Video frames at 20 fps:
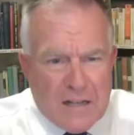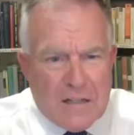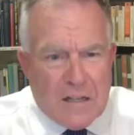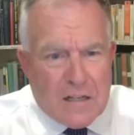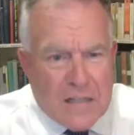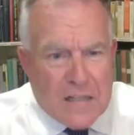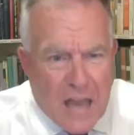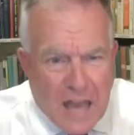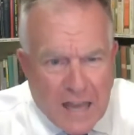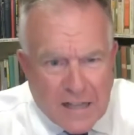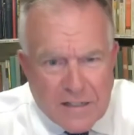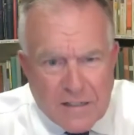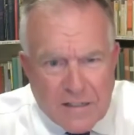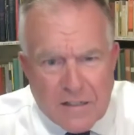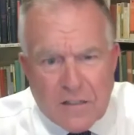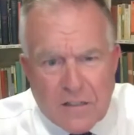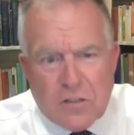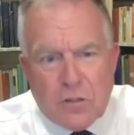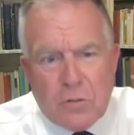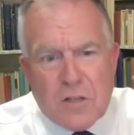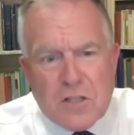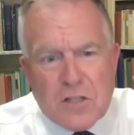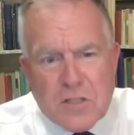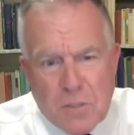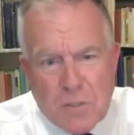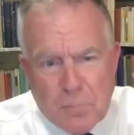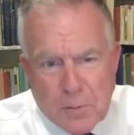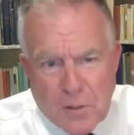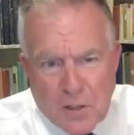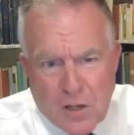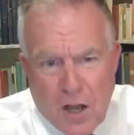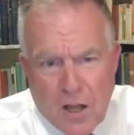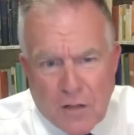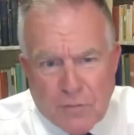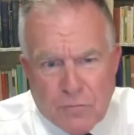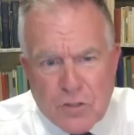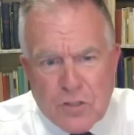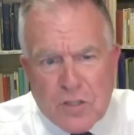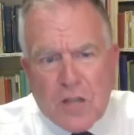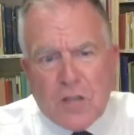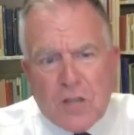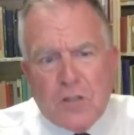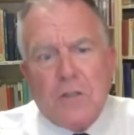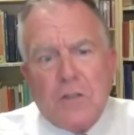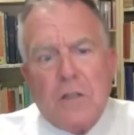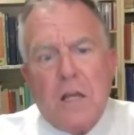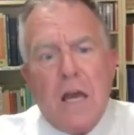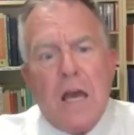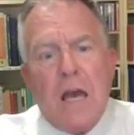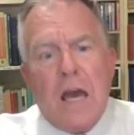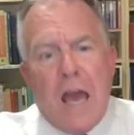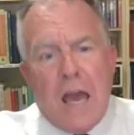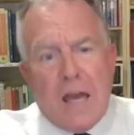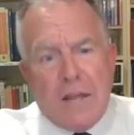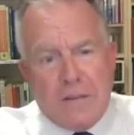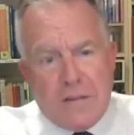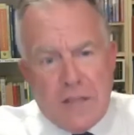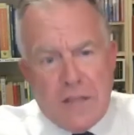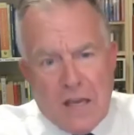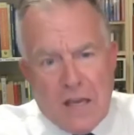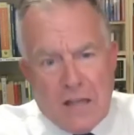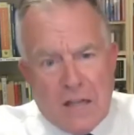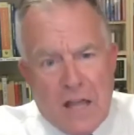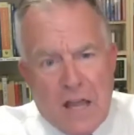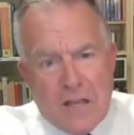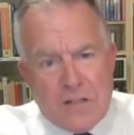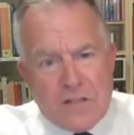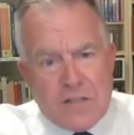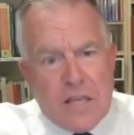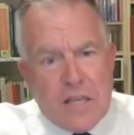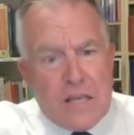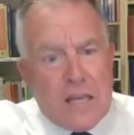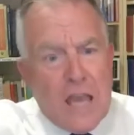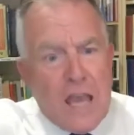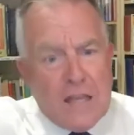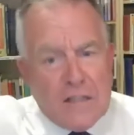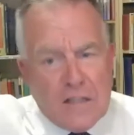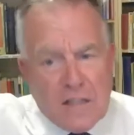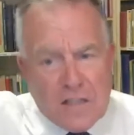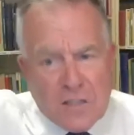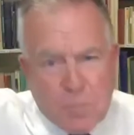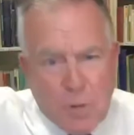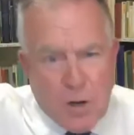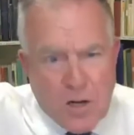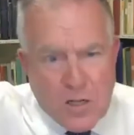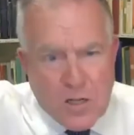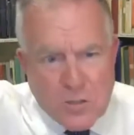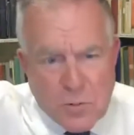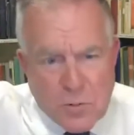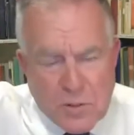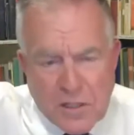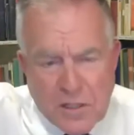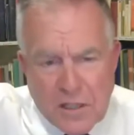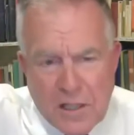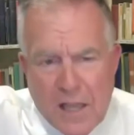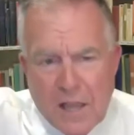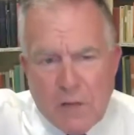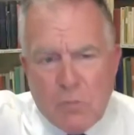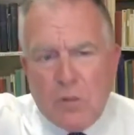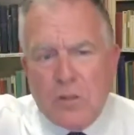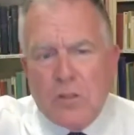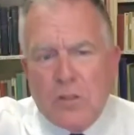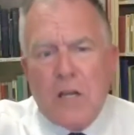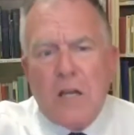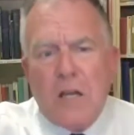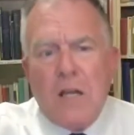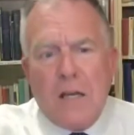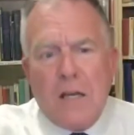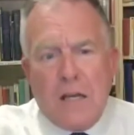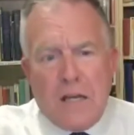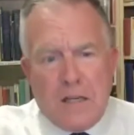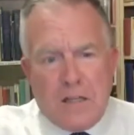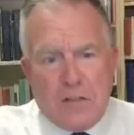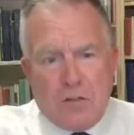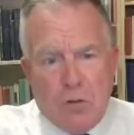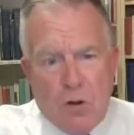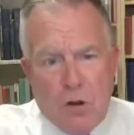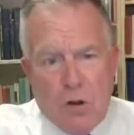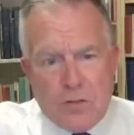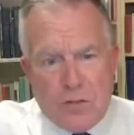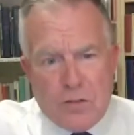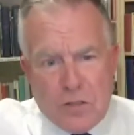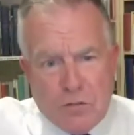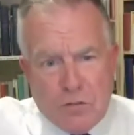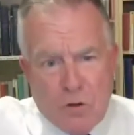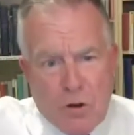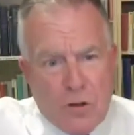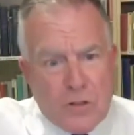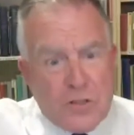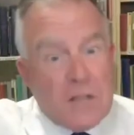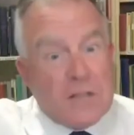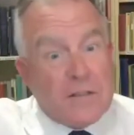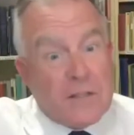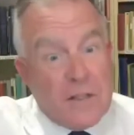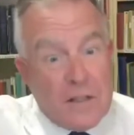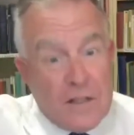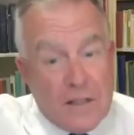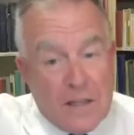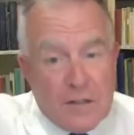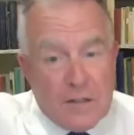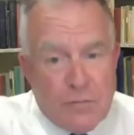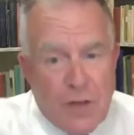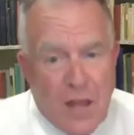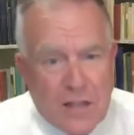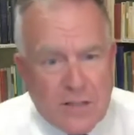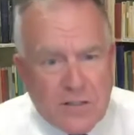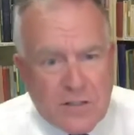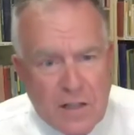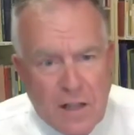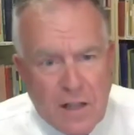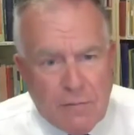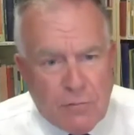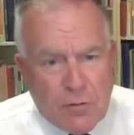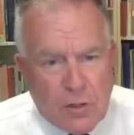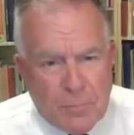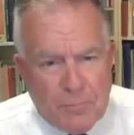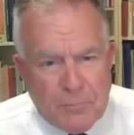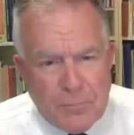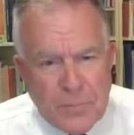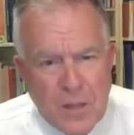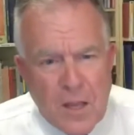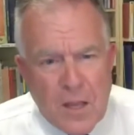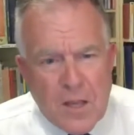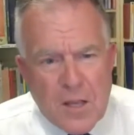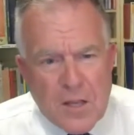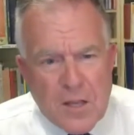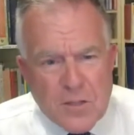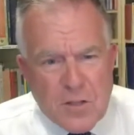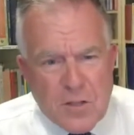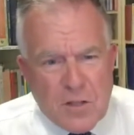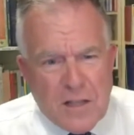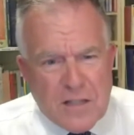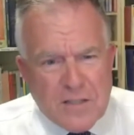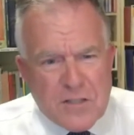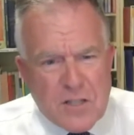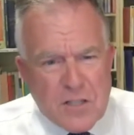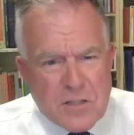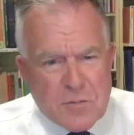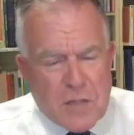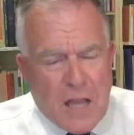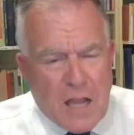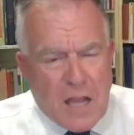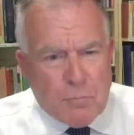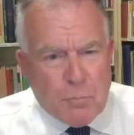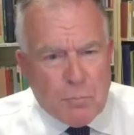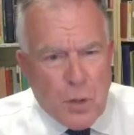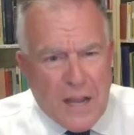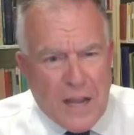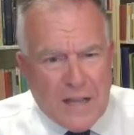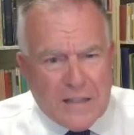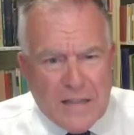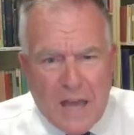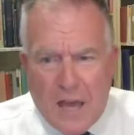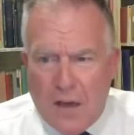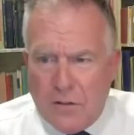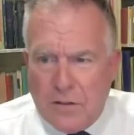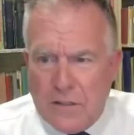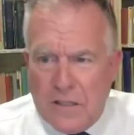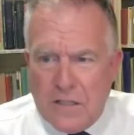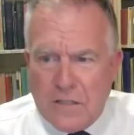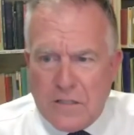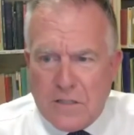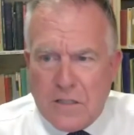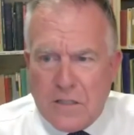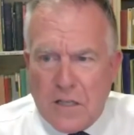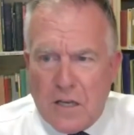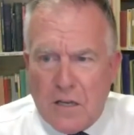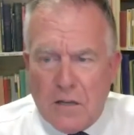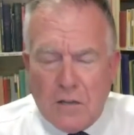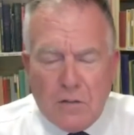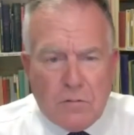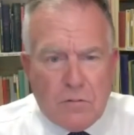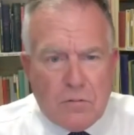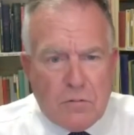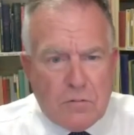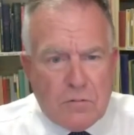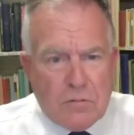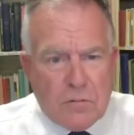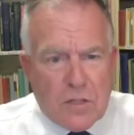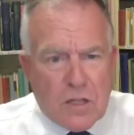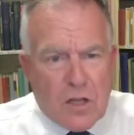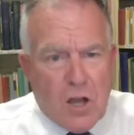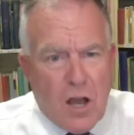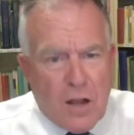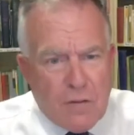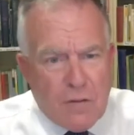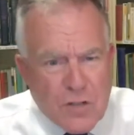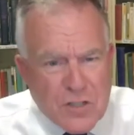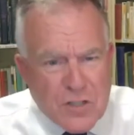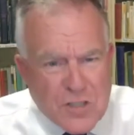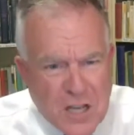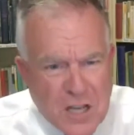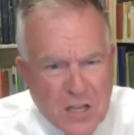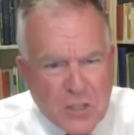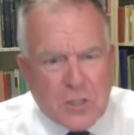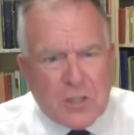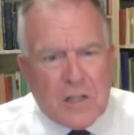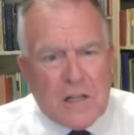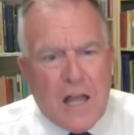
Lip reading: guided into a simpler conversation. And then as they gain experience with the language, it grows and grows until the advanced level. So let's just kind of break down the conversational